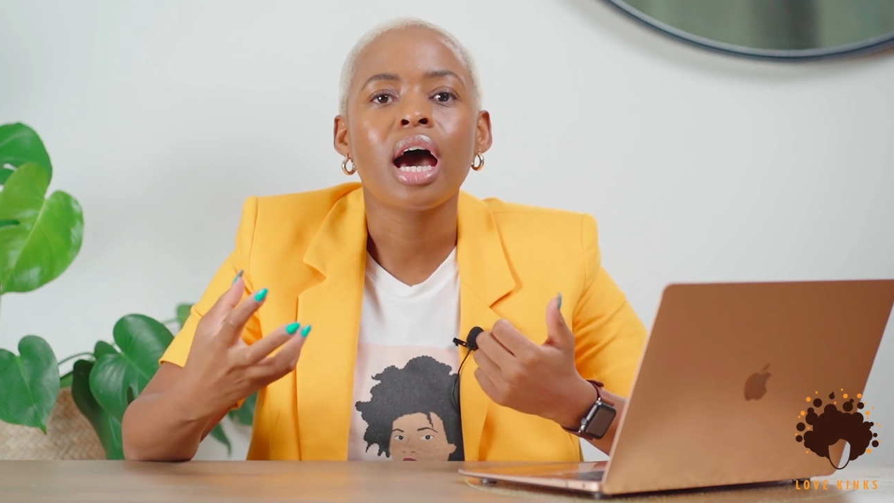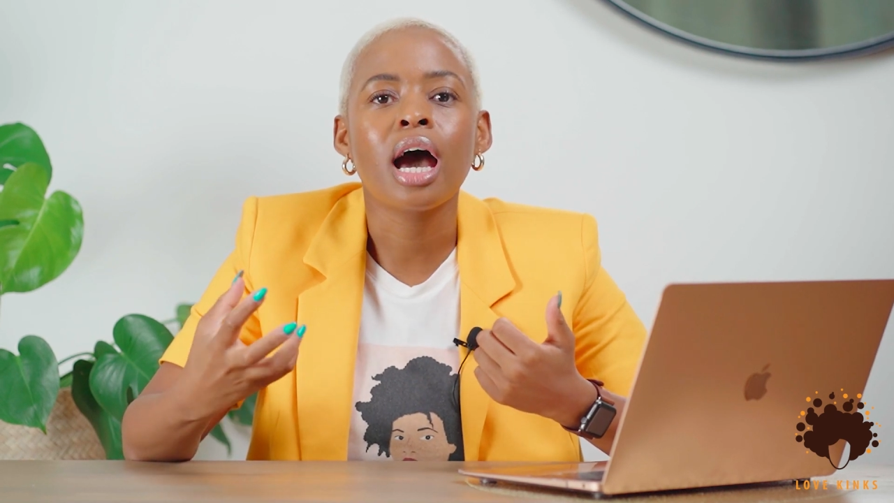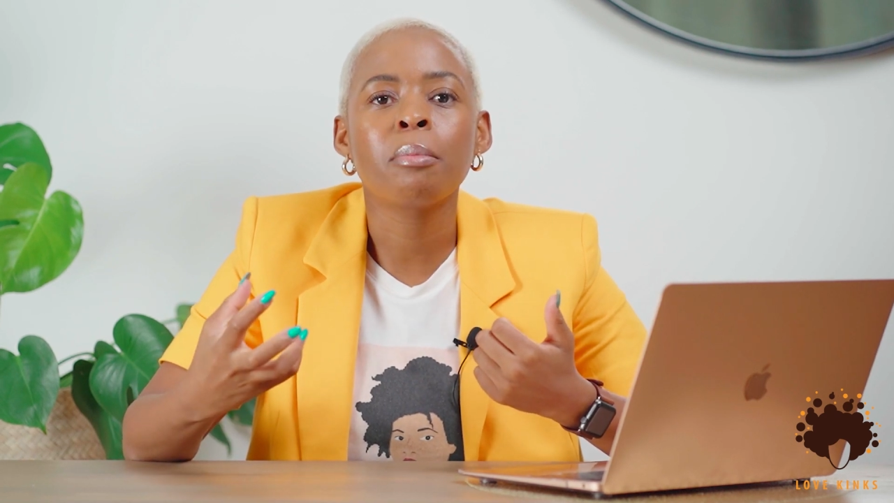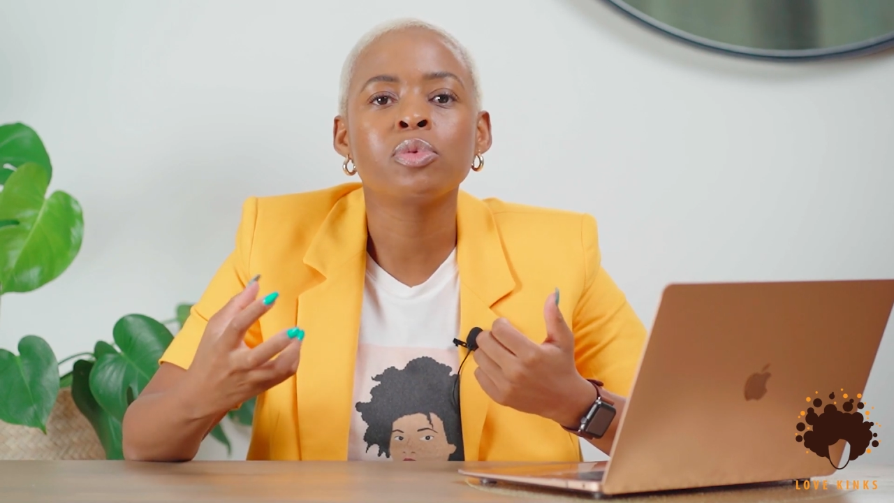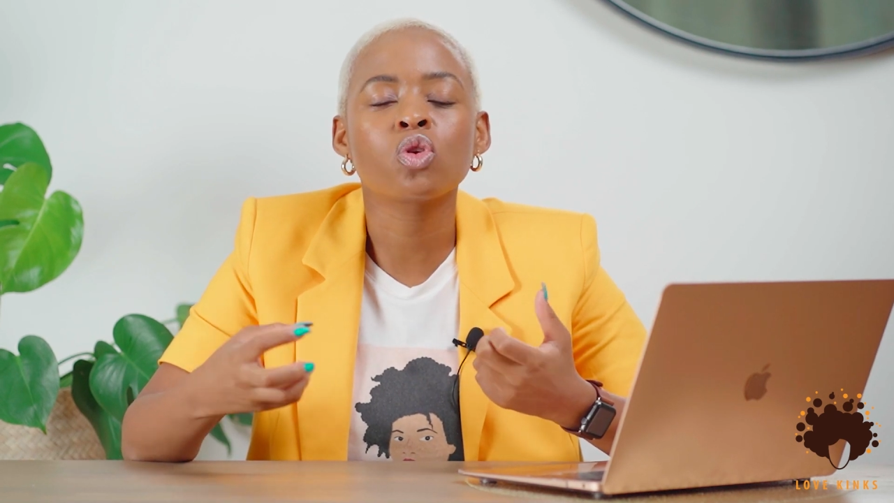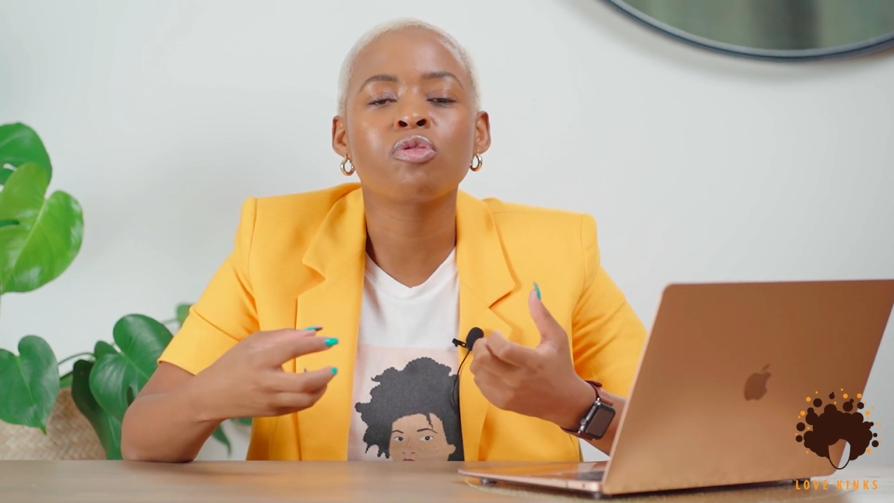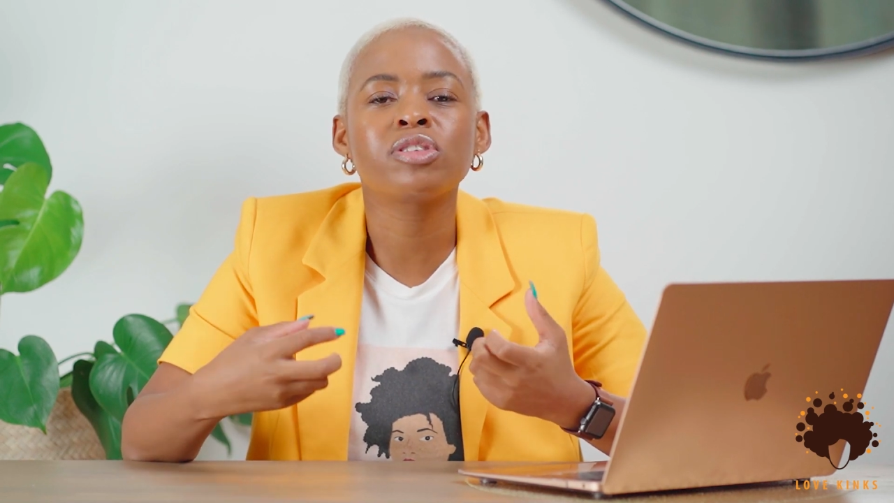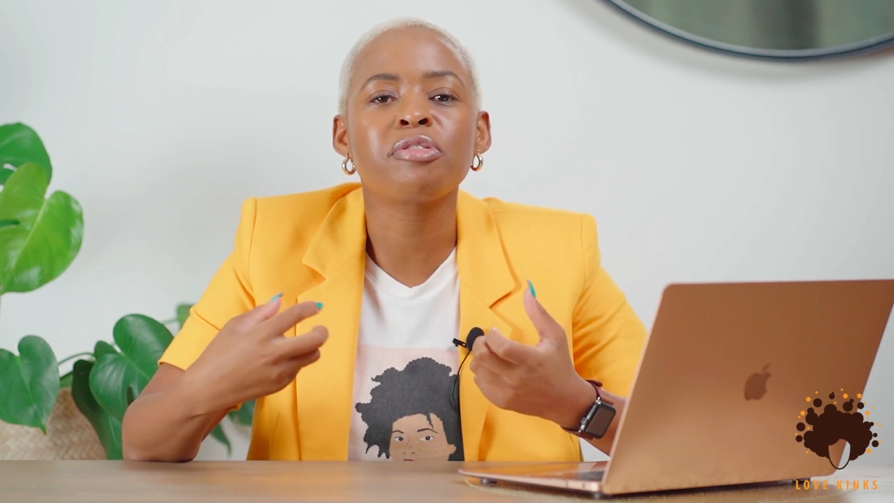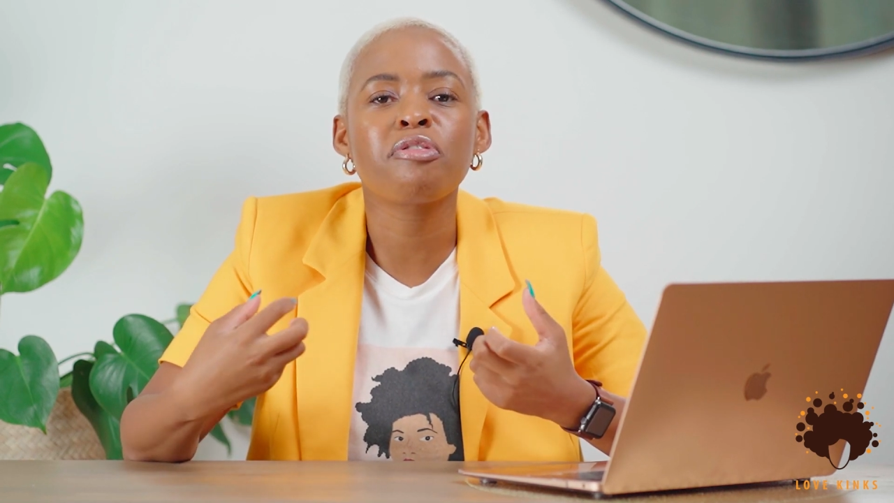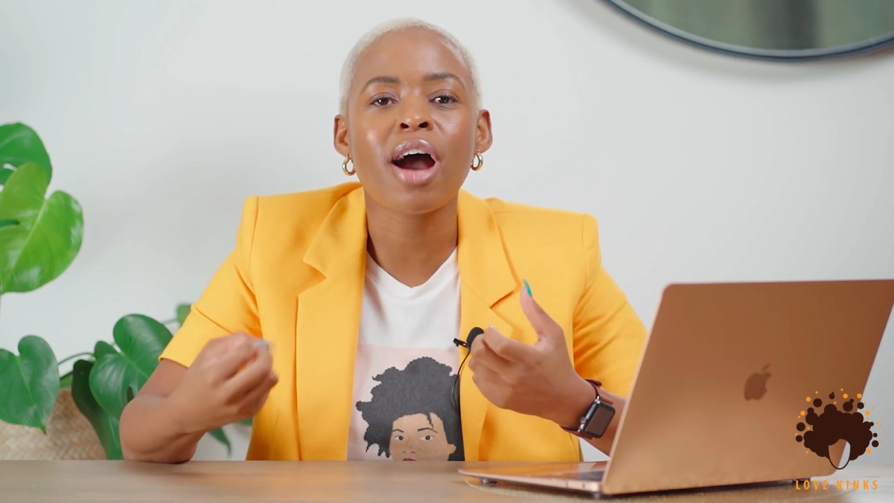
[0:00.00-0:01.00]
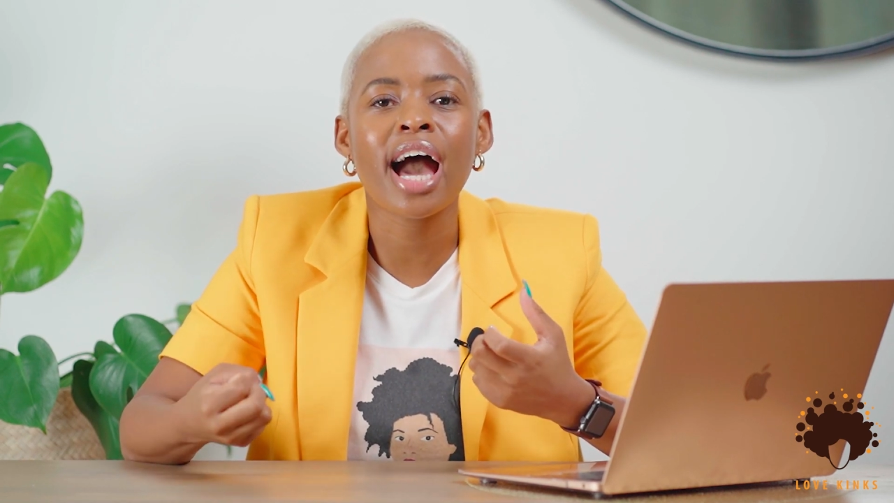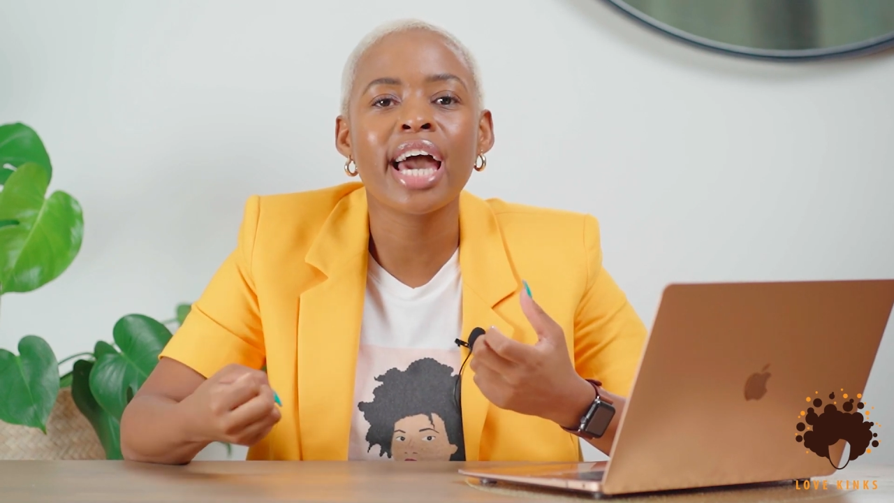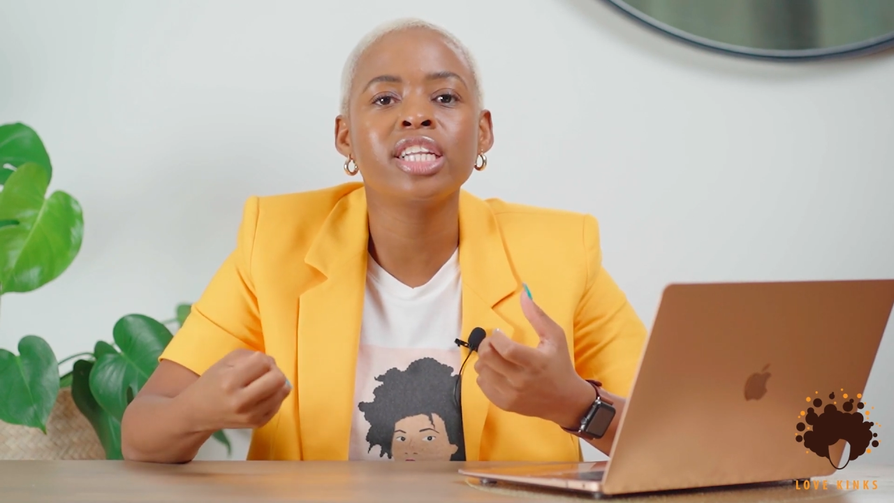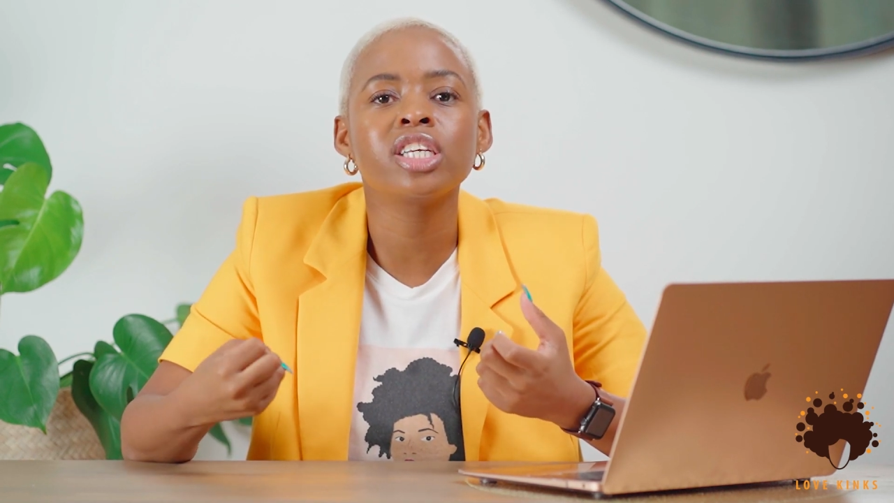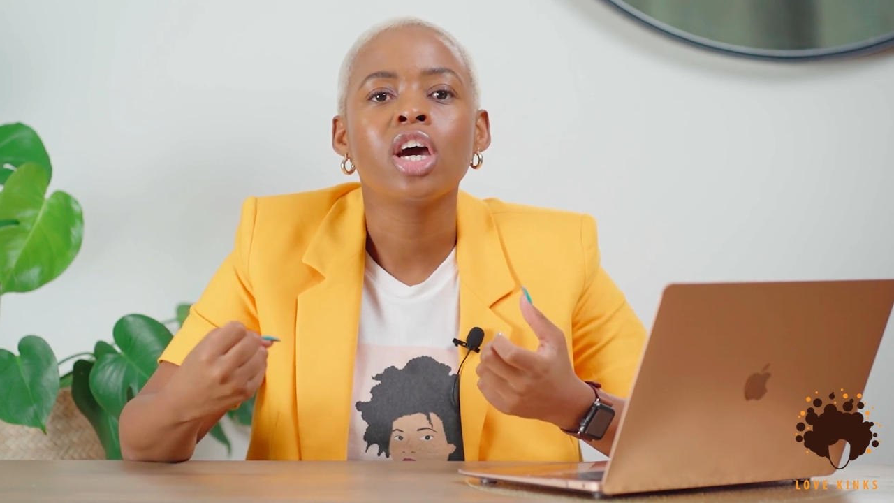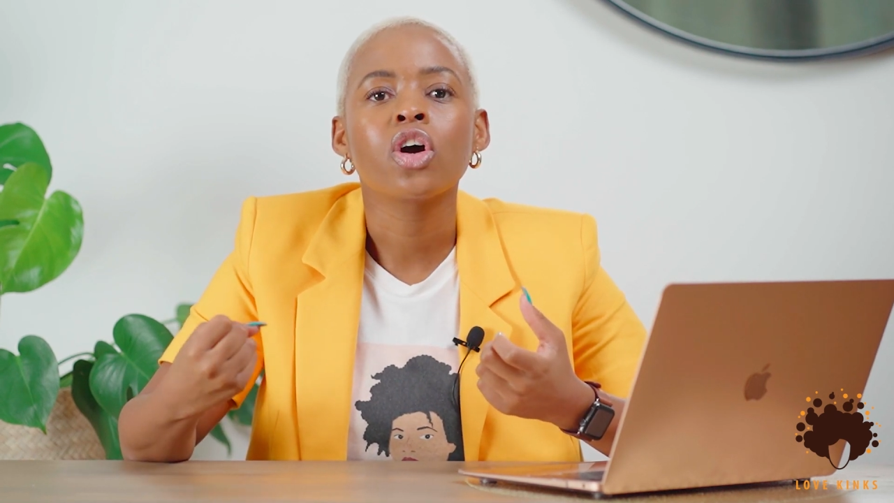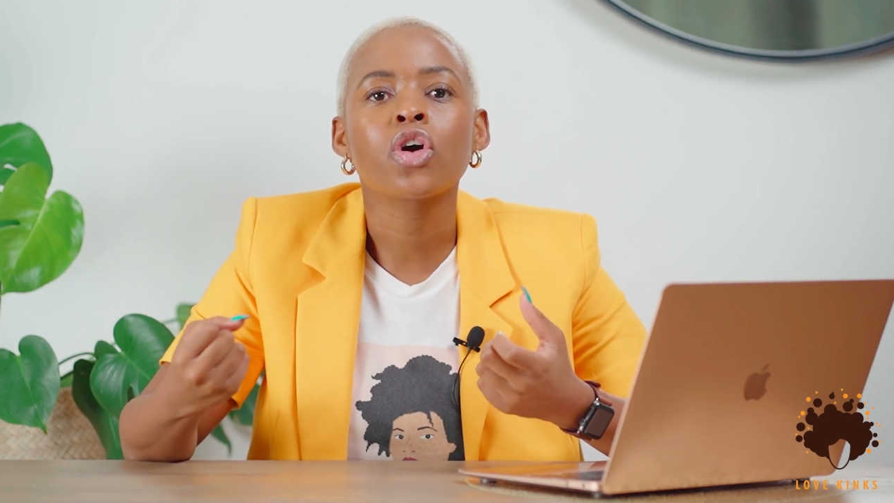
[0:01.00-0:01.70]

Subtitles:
sort of defined